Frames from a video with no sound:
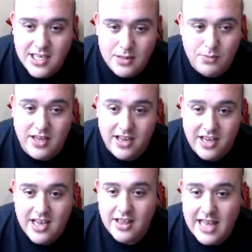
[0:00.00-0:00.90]
but
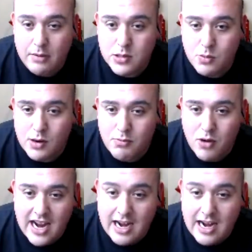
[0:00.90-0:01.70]
that was one brand.